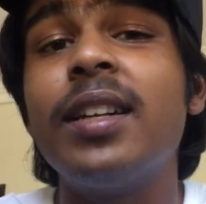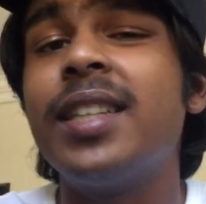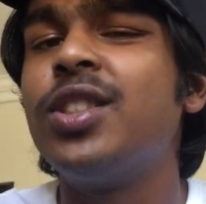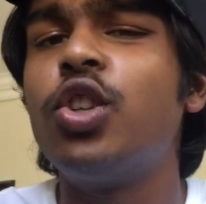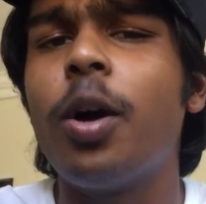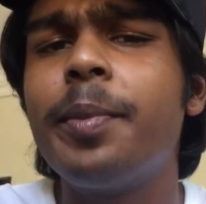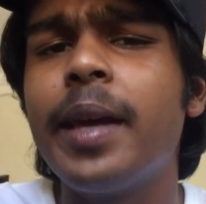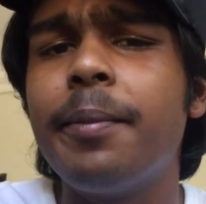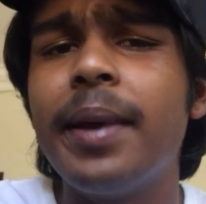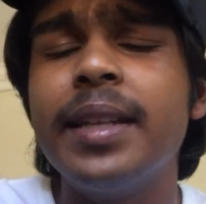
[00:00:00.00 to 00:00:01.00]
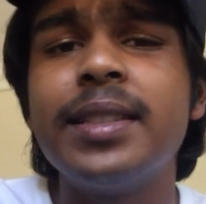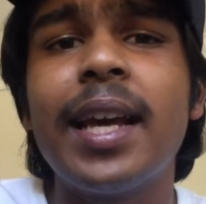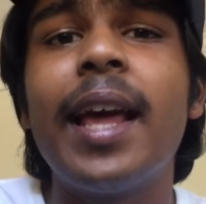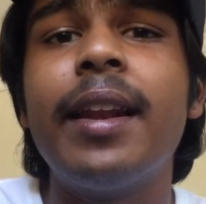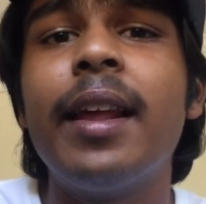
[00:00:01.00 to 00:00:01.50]
doesn't copy and paste,
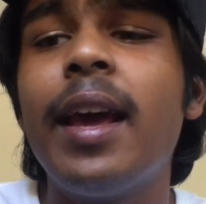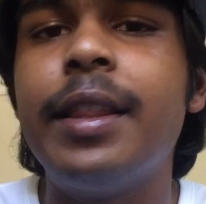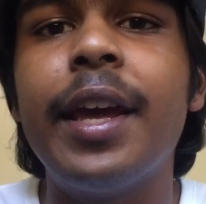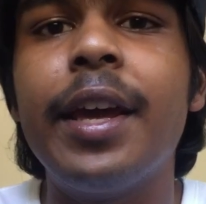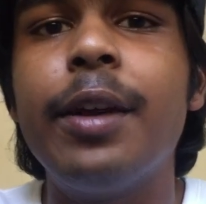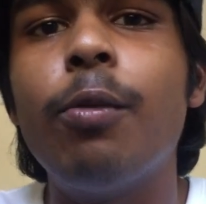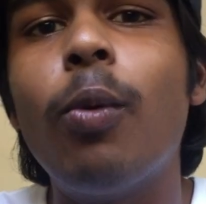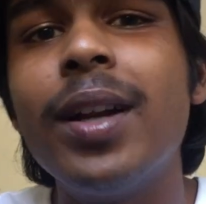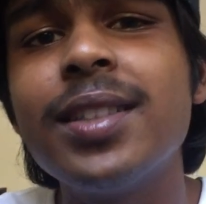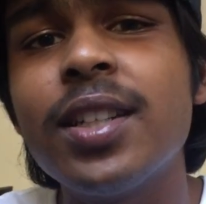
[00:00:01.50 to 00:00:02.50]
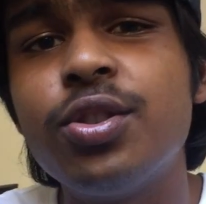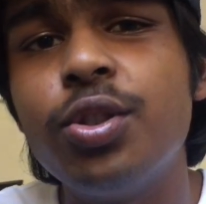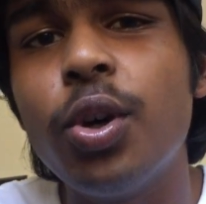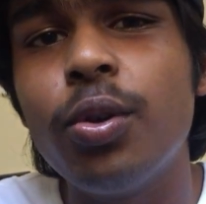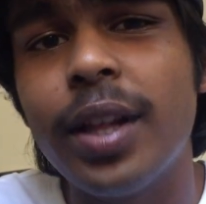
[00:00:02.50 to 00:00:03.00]
and they want us
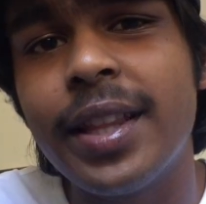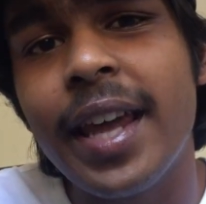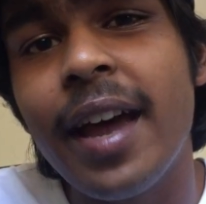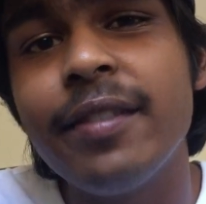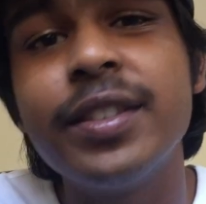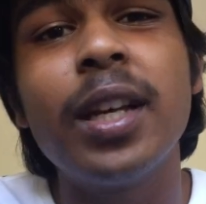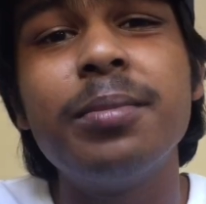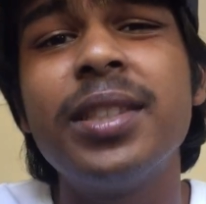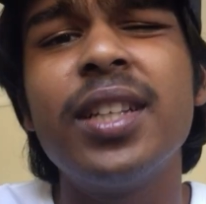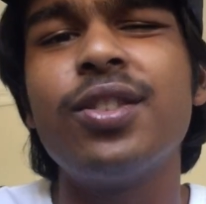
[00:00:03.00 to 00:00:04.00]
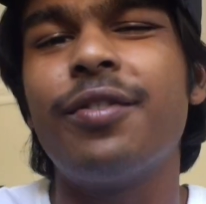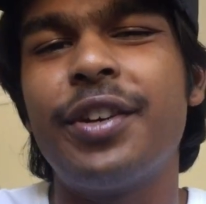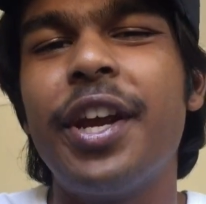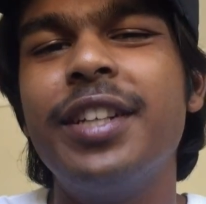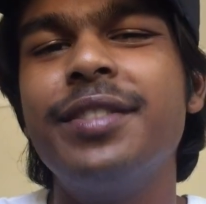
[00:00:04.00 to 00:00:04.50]
to know that they have some sense of
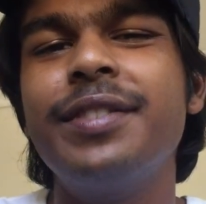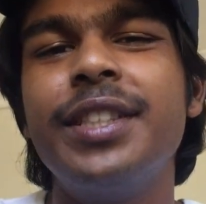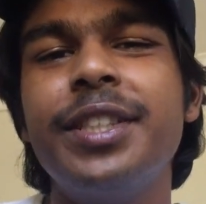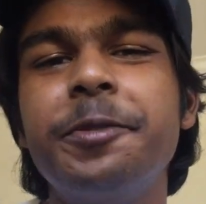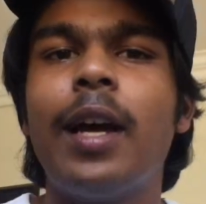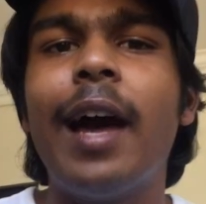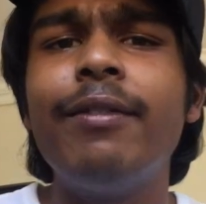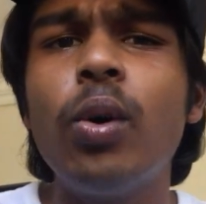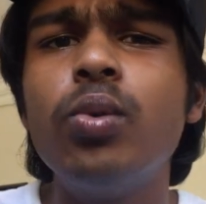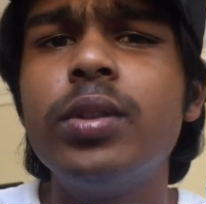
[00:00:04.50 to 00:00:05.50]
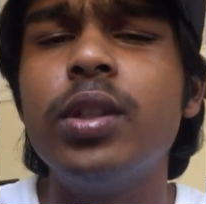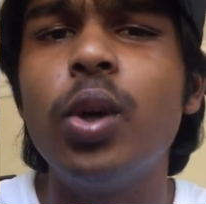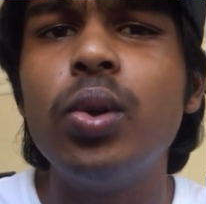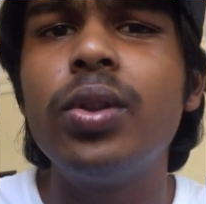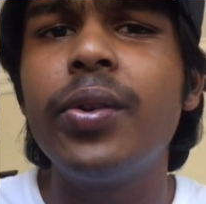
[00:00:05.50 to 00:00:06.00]
creativity. I've owned a
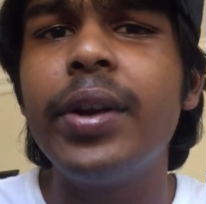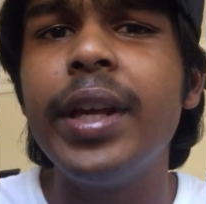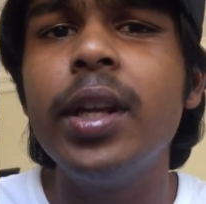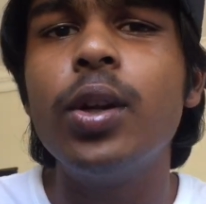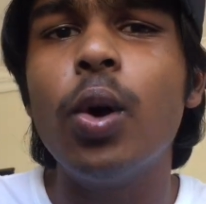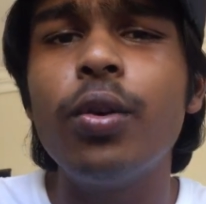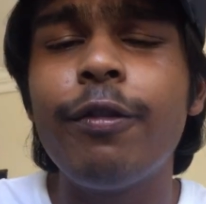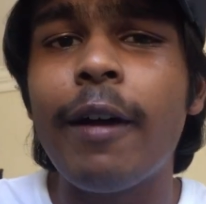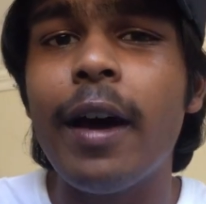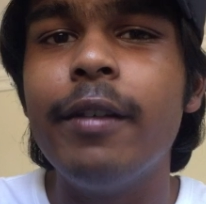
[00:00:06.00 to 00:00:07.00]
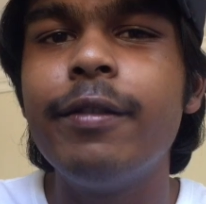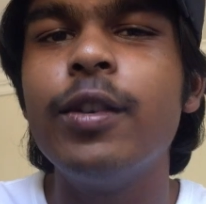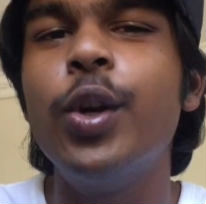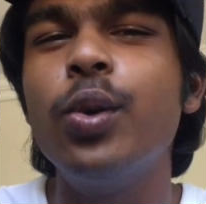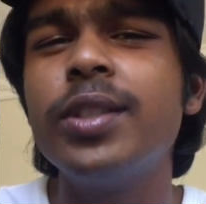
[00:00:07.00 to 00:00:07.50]
Note 3, Note 5,
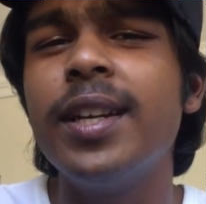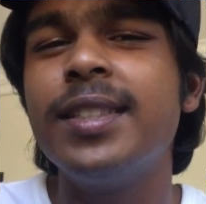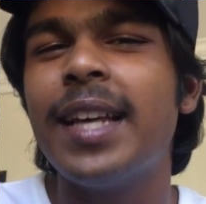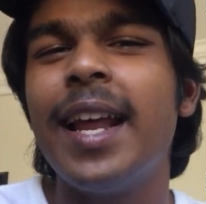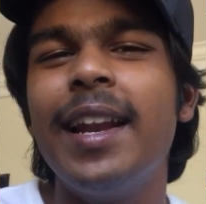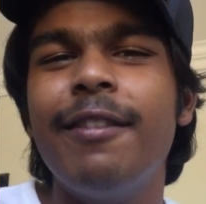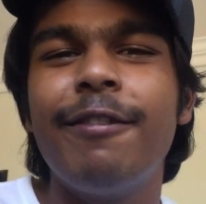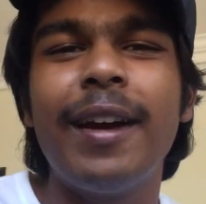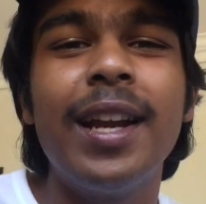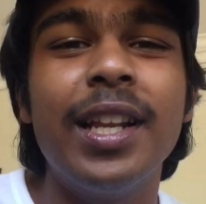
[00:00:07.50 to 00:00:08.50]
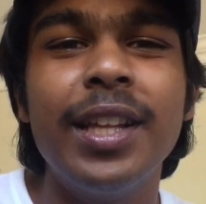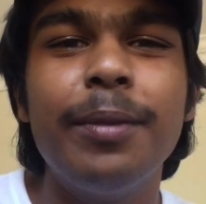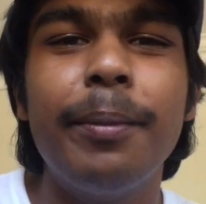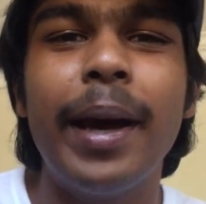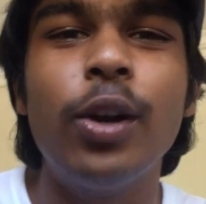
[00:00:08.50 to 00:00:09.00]
Note 8, and
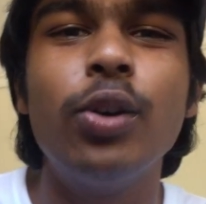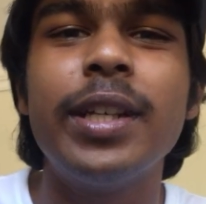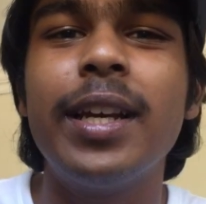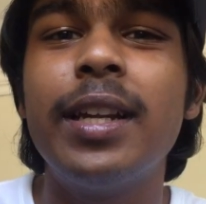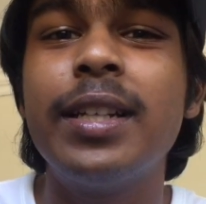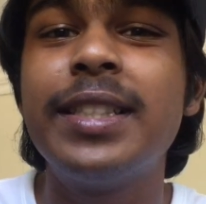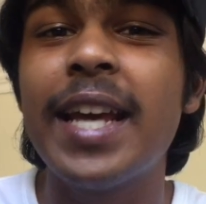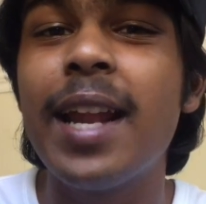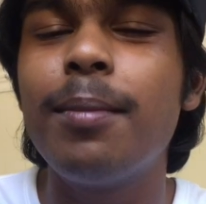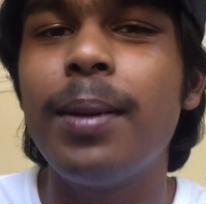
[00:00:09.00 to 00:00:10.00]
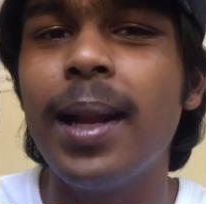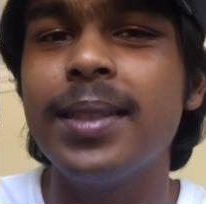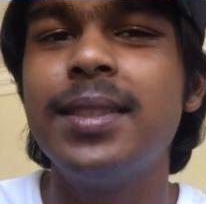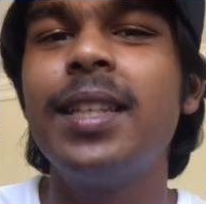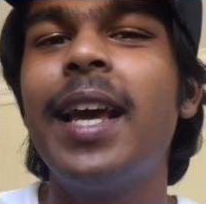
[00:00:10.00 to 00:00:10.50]
finally my Note 10
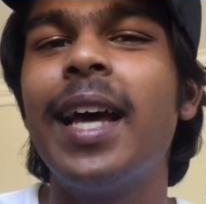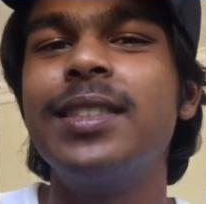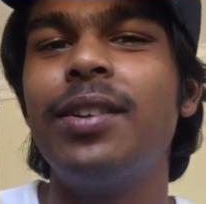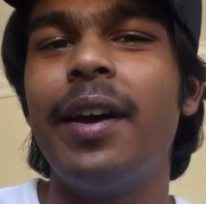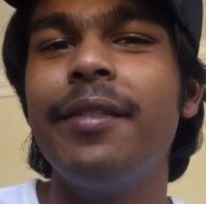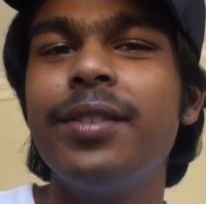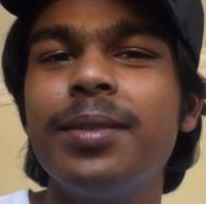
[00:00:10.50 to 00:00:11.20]
Plus has arrived.